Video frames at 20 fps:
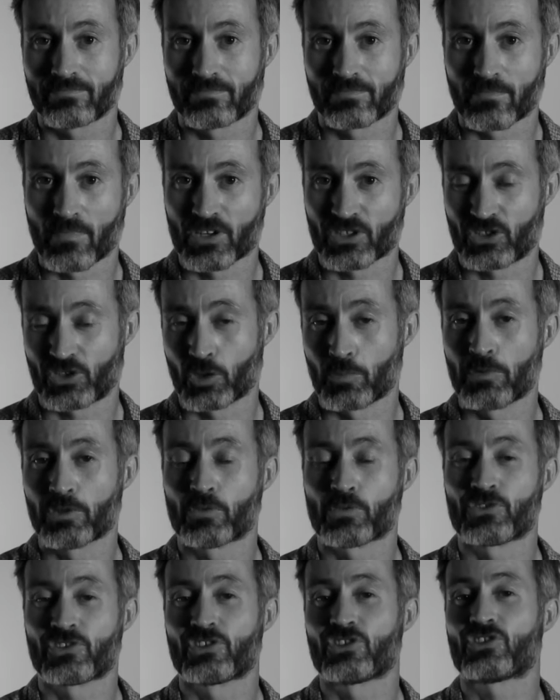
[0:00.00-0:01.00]
My
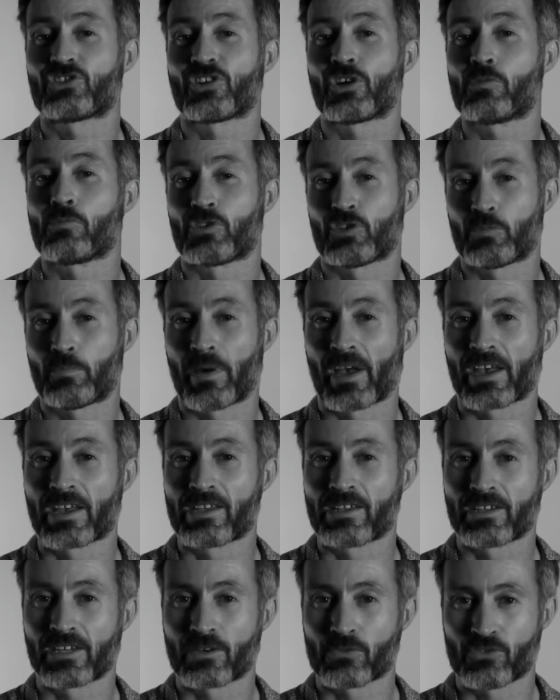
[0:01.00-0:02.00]
stomach was in so much
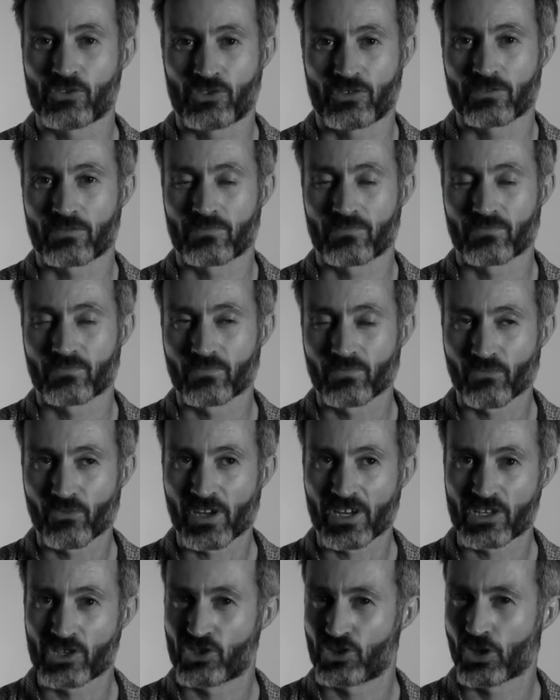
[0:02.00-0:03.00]
pain and I was
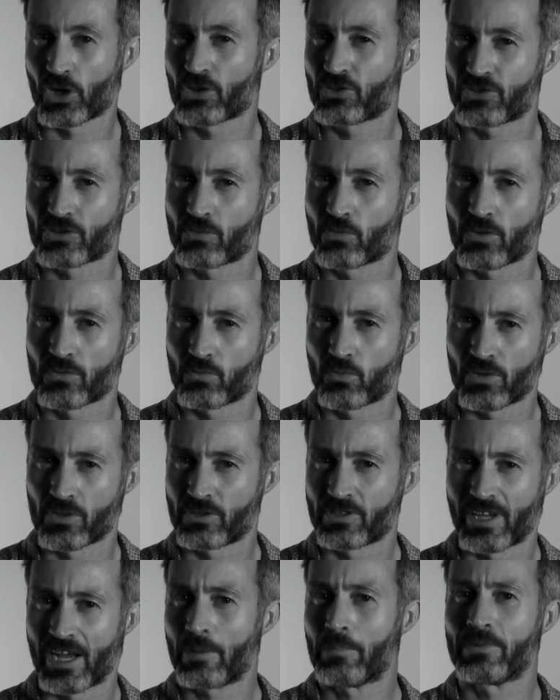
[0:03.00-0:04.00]
really shocked at what
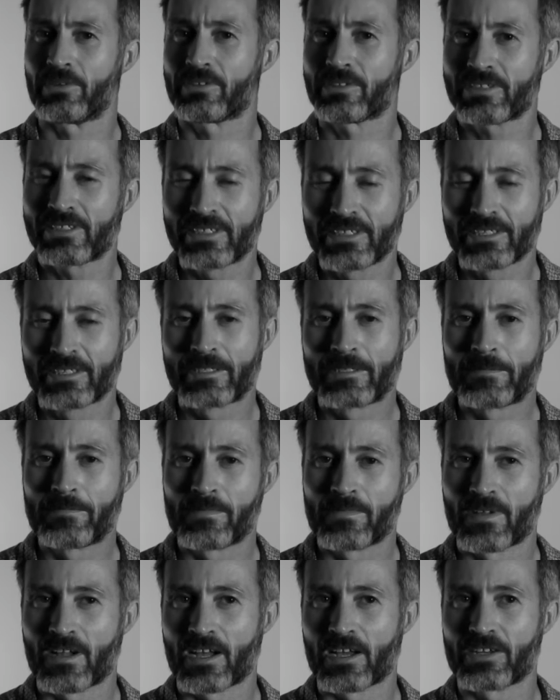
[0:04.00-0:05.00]
had happened.
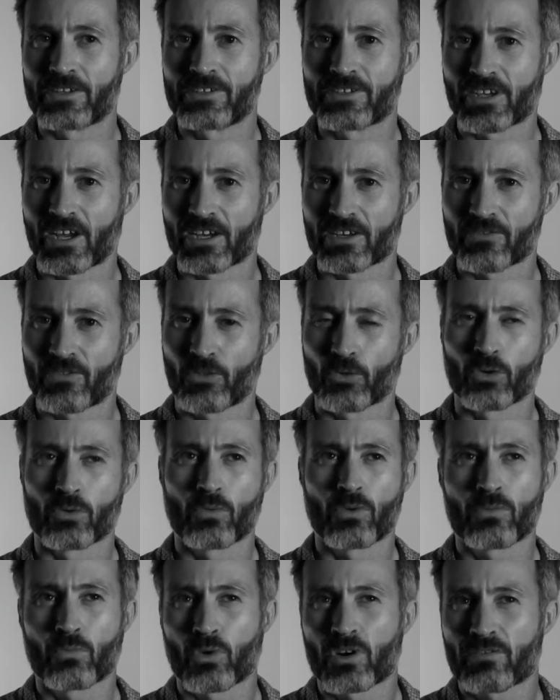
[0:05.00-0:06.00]
And I
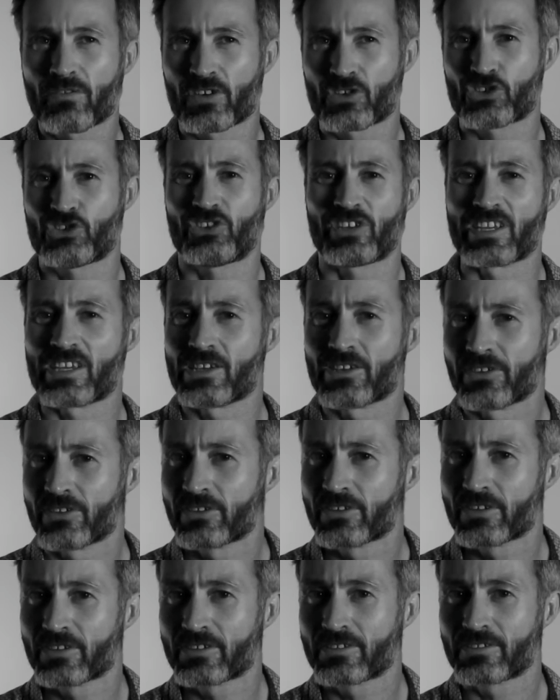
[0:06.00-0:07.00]
thought, what have I just
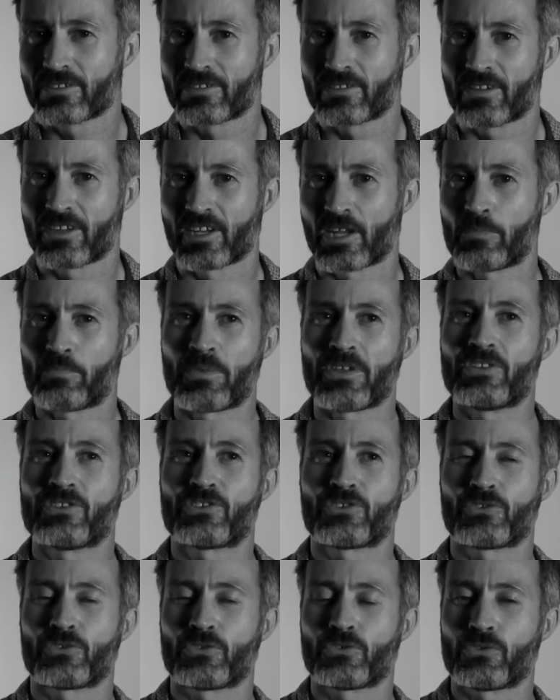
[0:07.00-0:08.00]
eaten? And I'd been
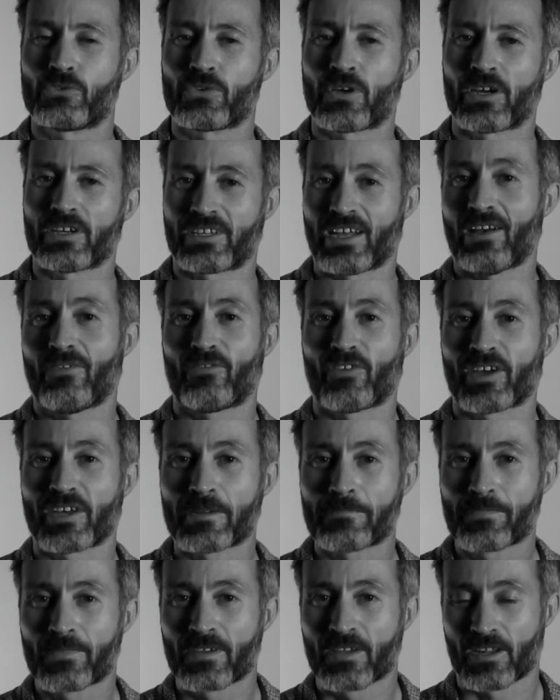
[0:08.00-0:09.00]
to a
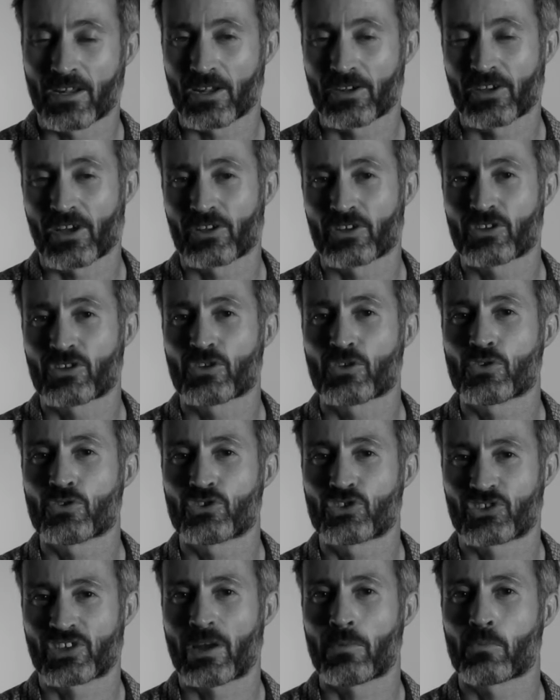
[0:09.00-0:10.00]
cafe and I'd had a
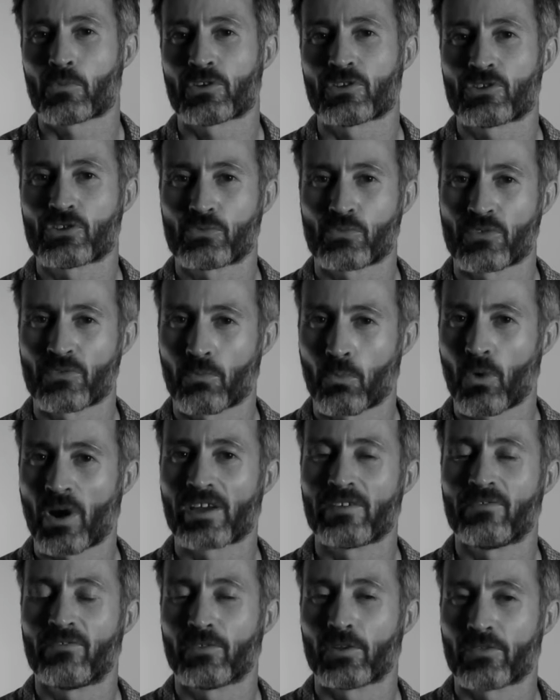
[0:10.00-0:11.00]
huge sandwich with
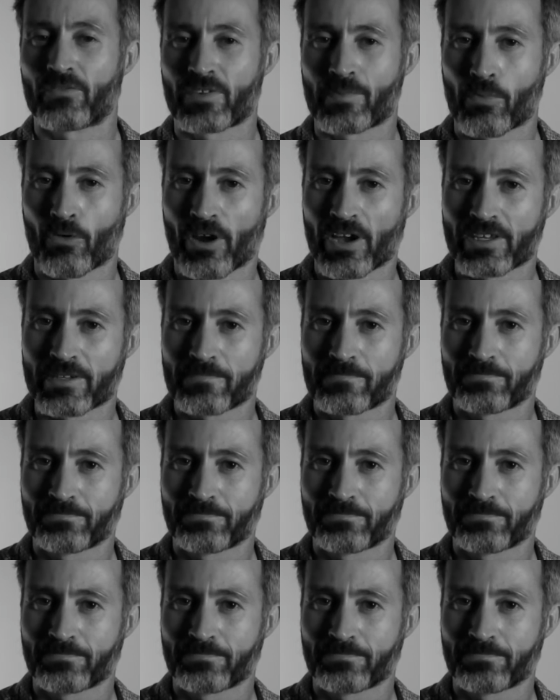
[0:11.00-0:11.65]
white fluffy bread.